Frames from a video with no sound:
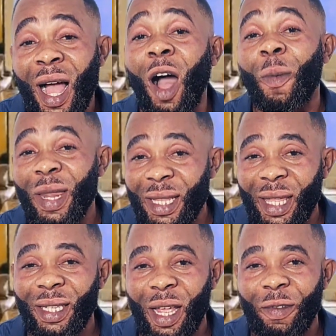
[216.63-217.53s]
How many
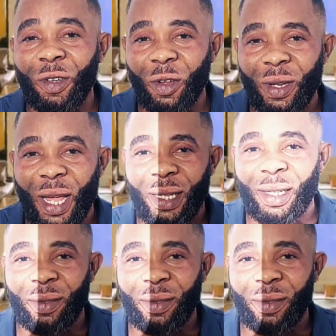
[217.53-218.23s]
times have you done that?